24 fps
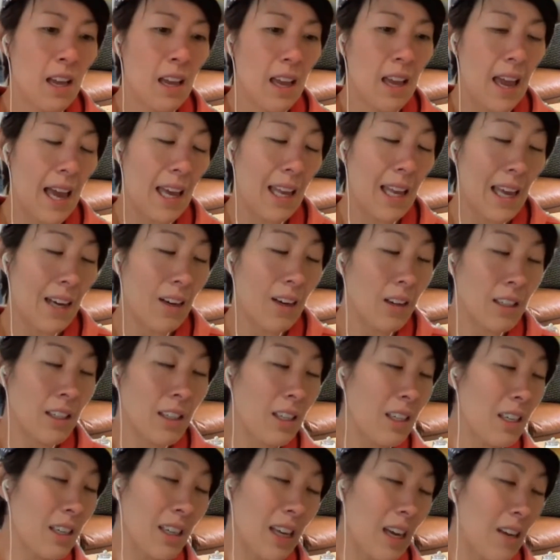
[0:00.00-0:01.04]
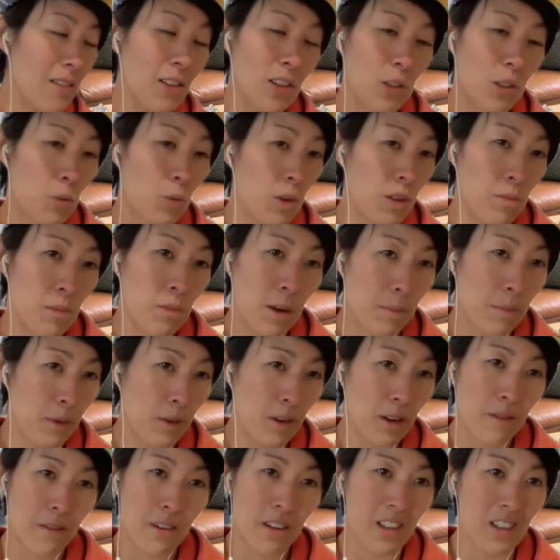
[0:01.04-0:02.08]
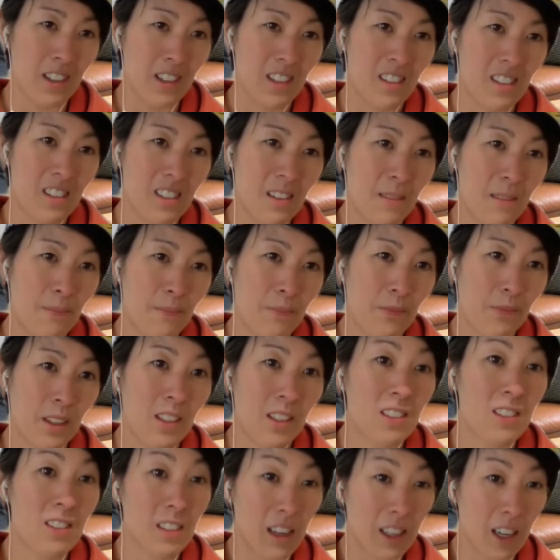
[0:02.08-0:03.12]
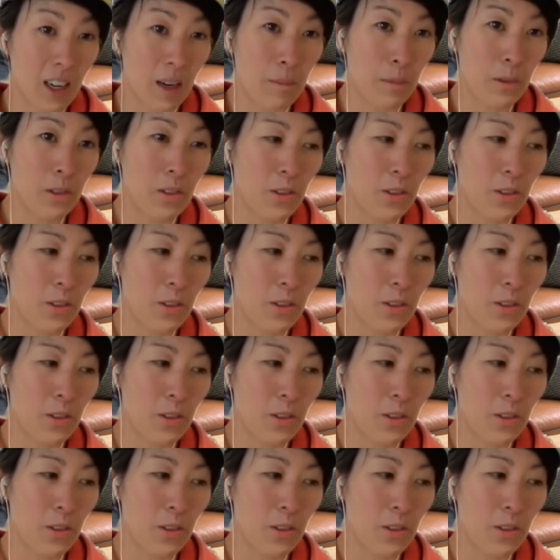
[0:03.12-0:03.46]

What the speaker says: And I didn't get this with my previous startups.